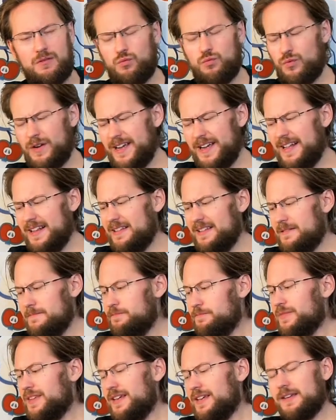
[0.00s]
Well,
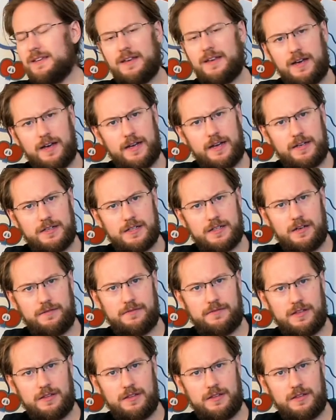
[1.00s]
kind of.